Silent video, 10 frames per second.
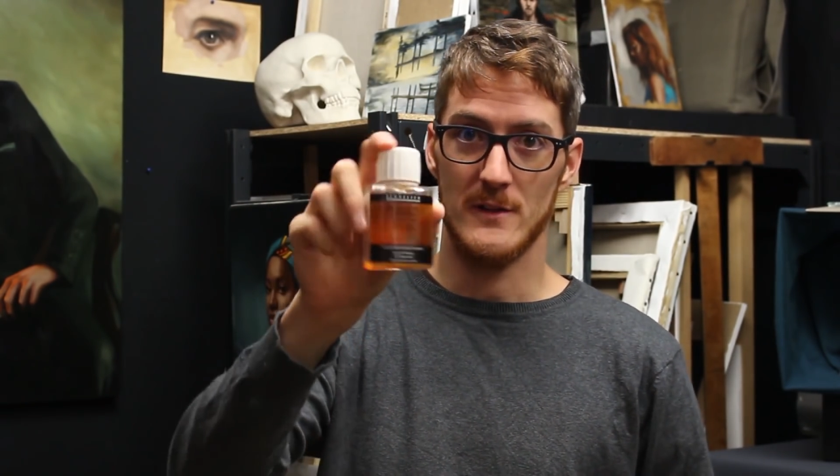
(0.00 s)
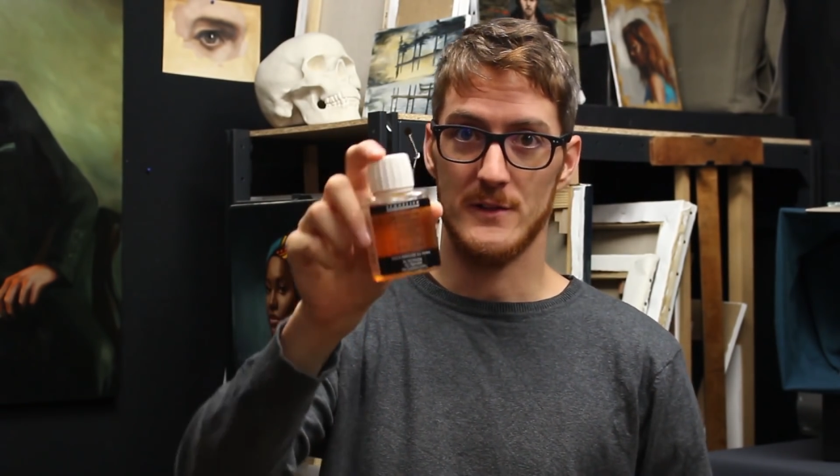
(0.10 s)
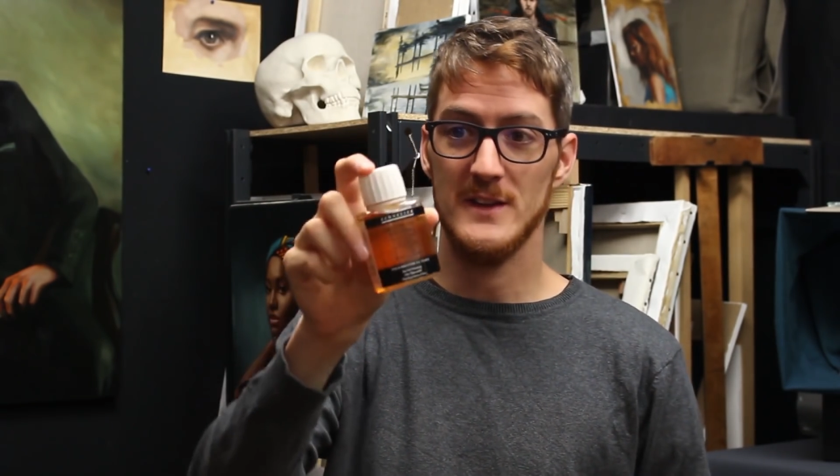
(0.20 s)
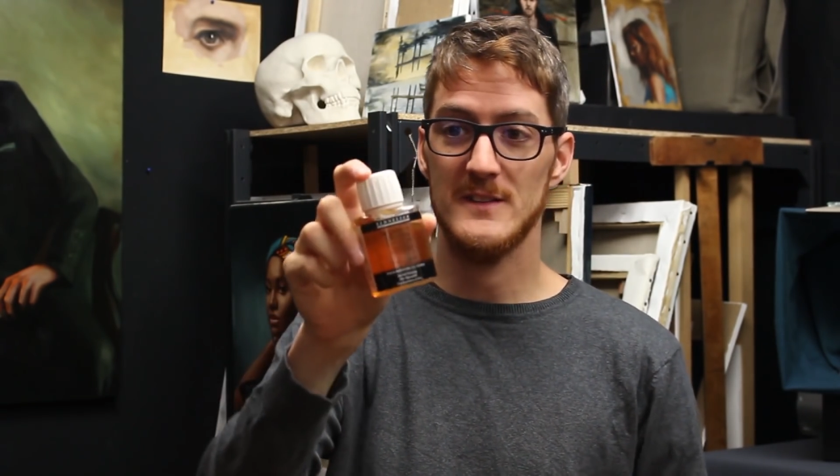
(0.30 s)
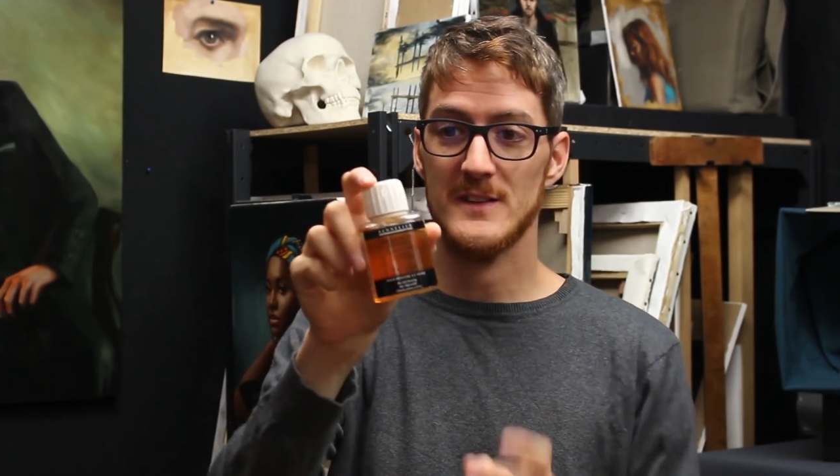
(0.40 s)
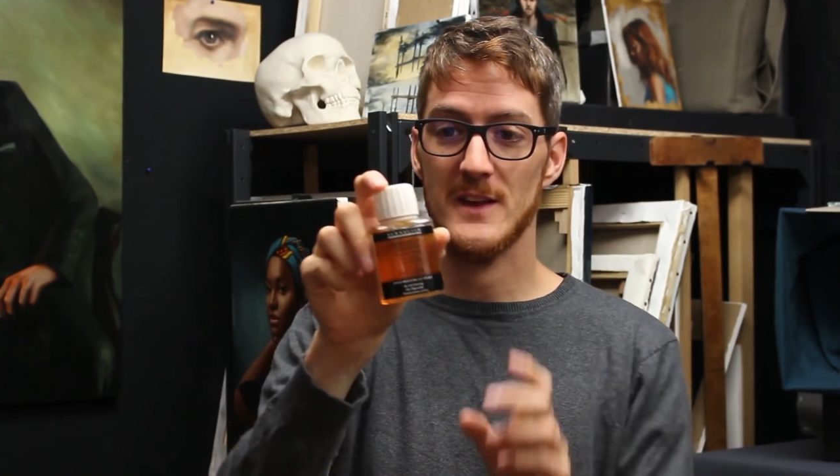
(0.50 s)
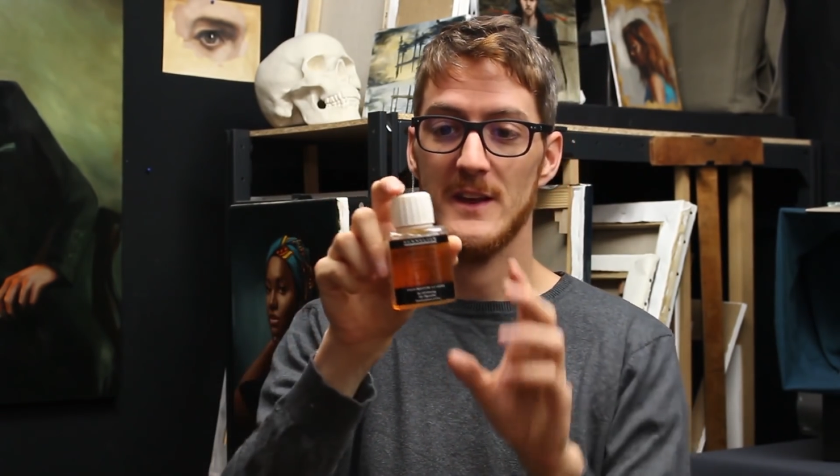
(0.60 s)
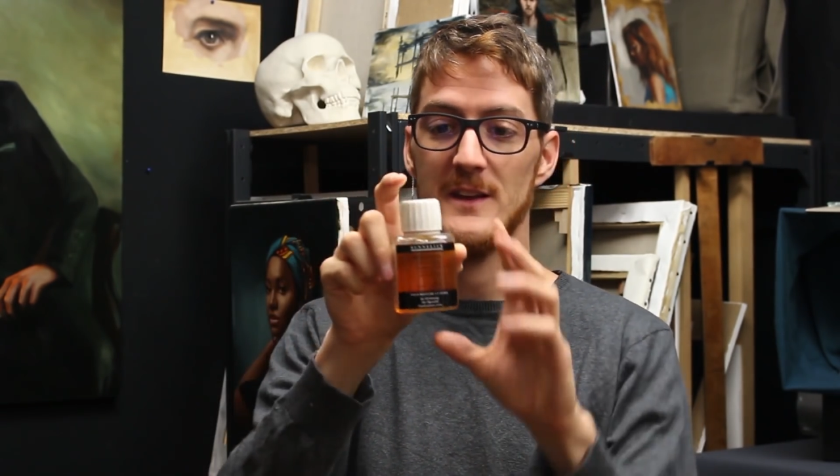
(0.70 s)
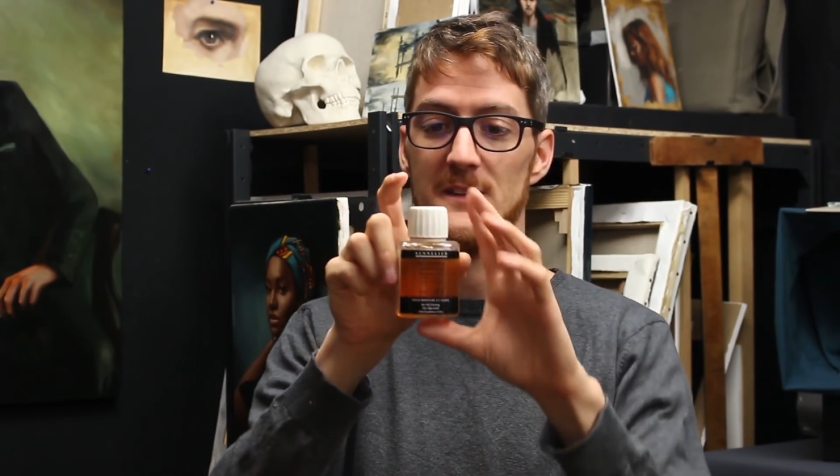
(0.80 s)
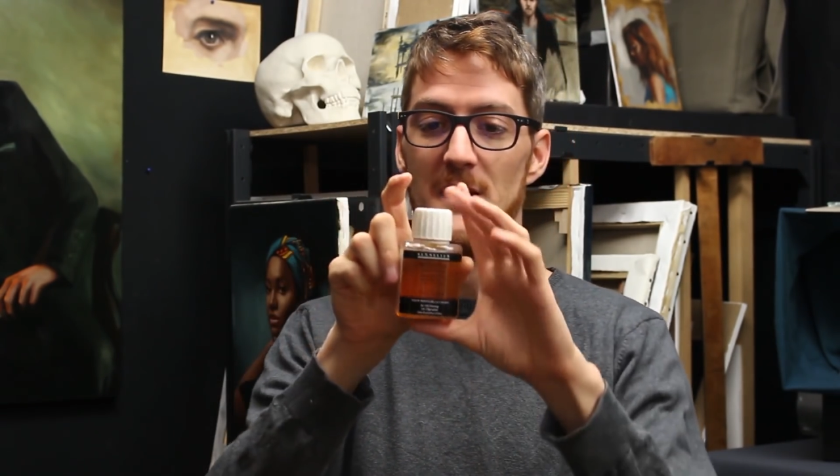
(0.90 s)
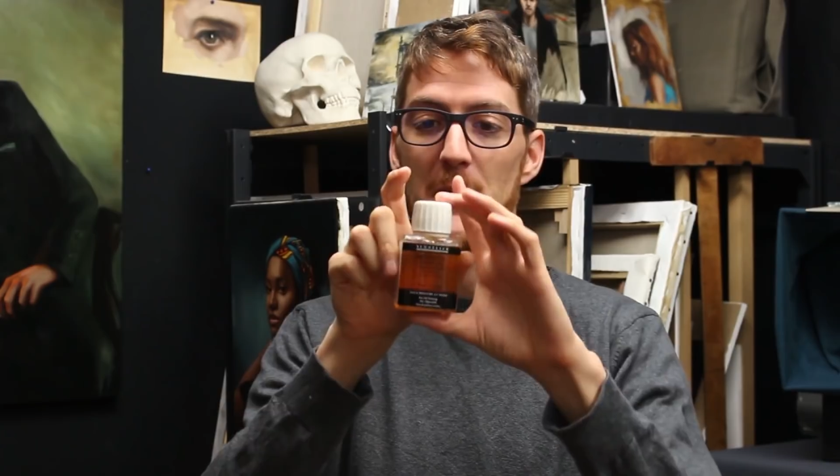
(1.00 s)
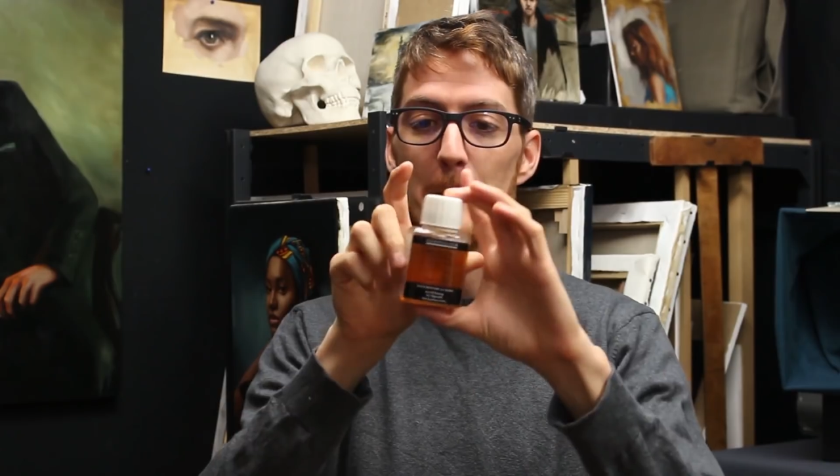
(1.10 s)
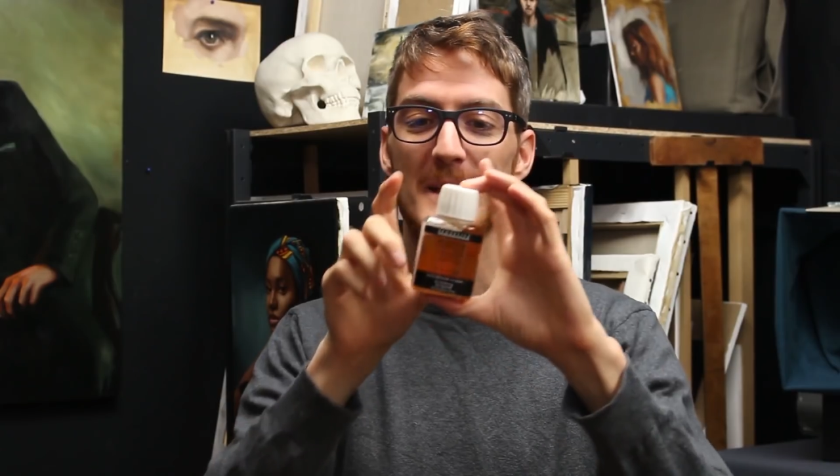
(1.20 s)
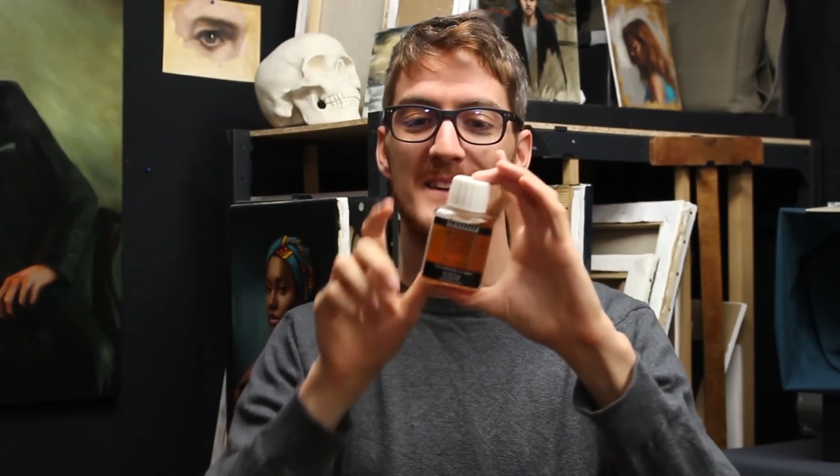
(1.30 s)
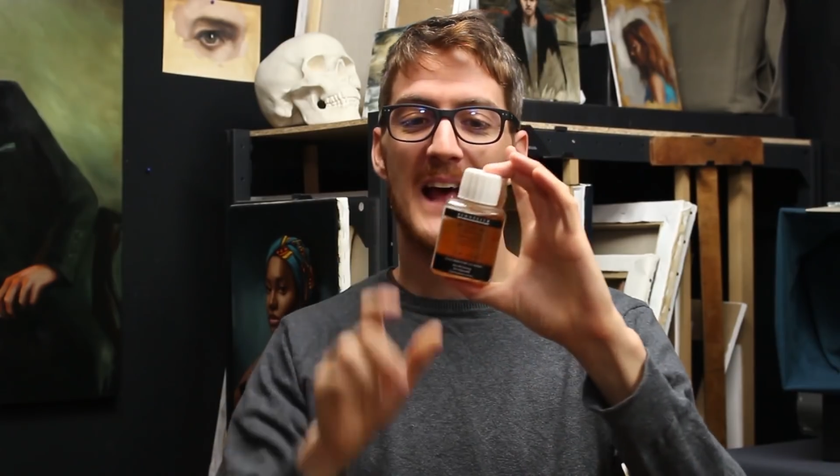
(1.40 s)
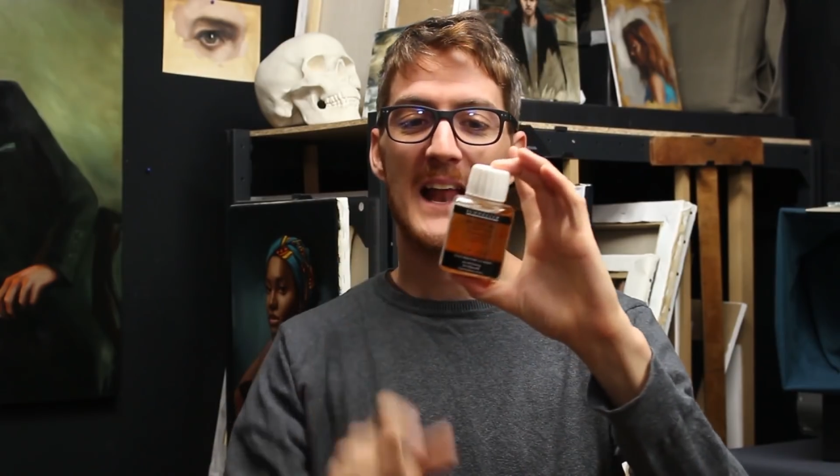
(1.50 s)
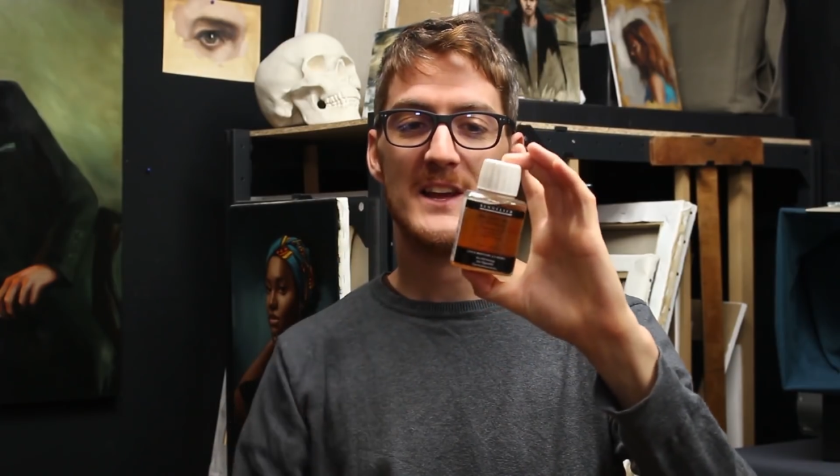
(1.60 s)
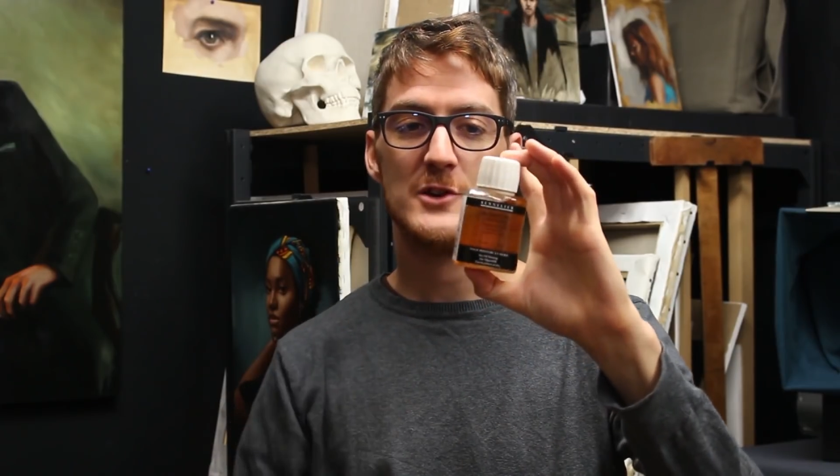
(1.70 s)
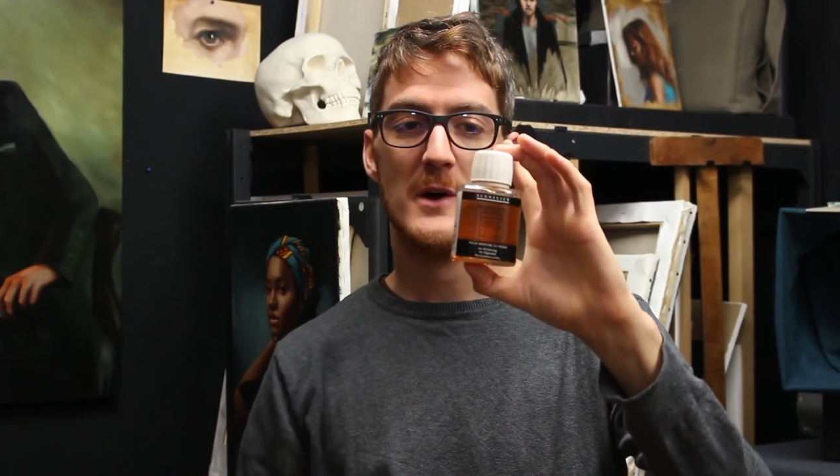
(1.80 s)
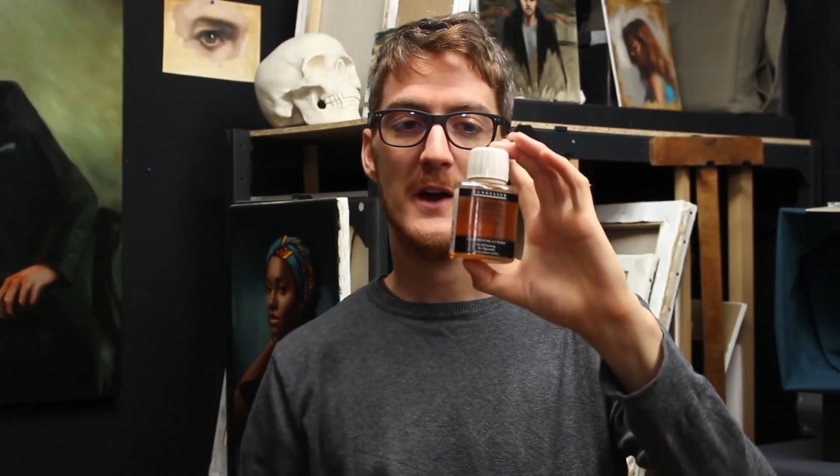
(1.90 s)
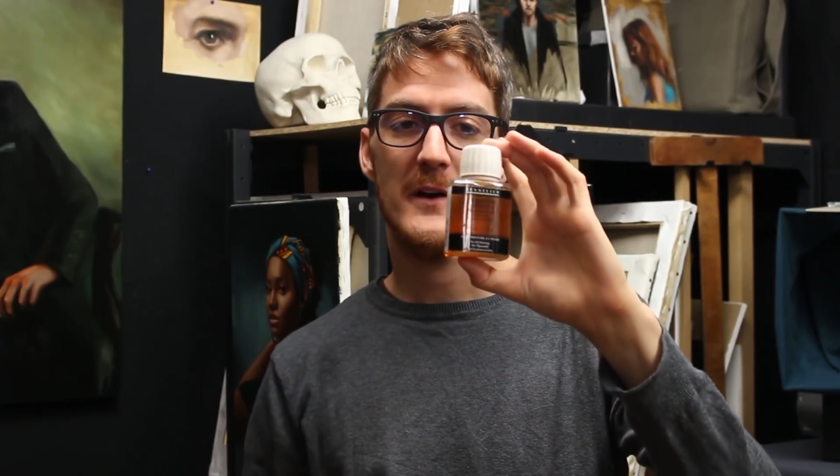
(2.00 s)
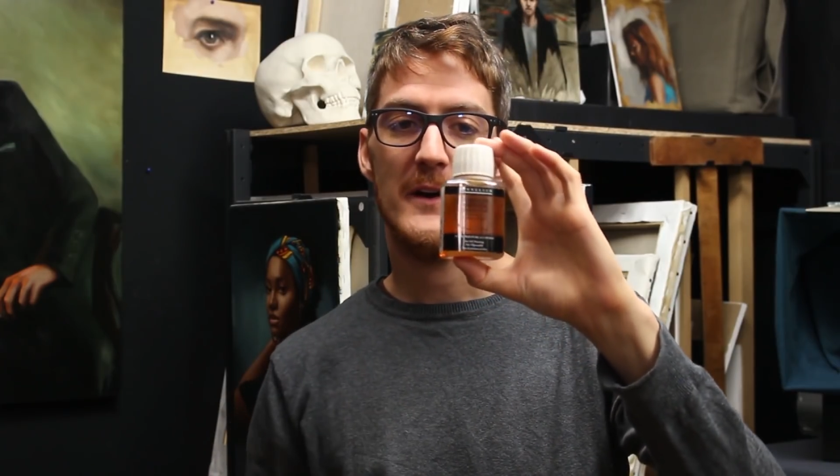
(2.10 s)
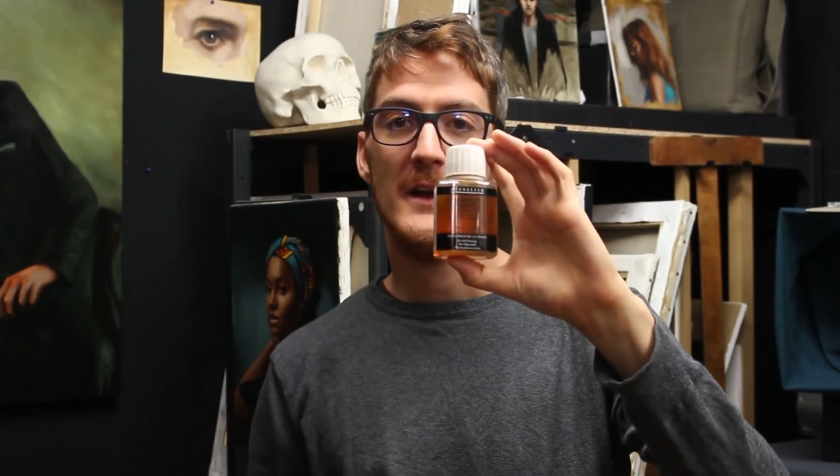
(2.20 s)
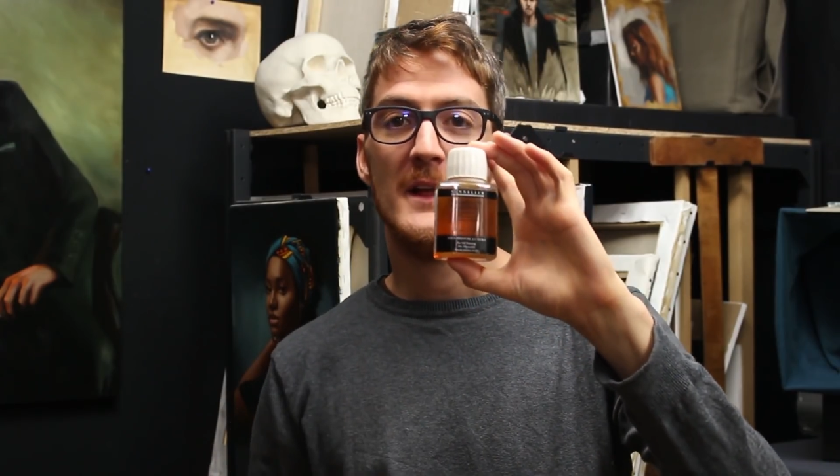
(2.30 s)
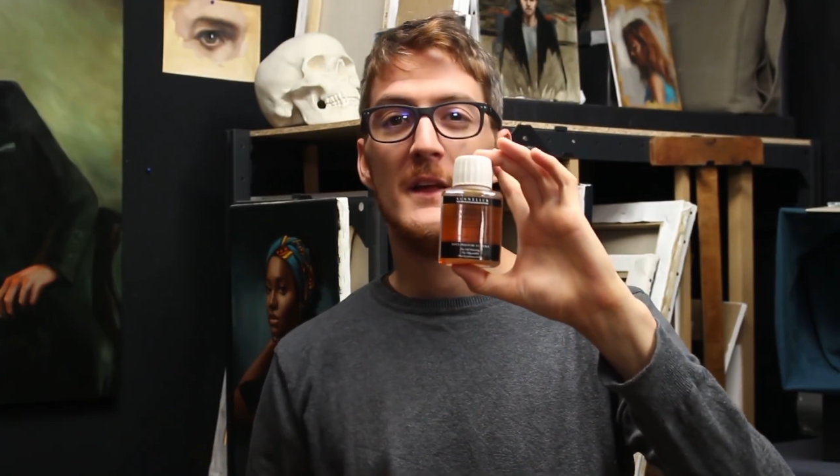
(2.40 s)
This is a metallic dryer,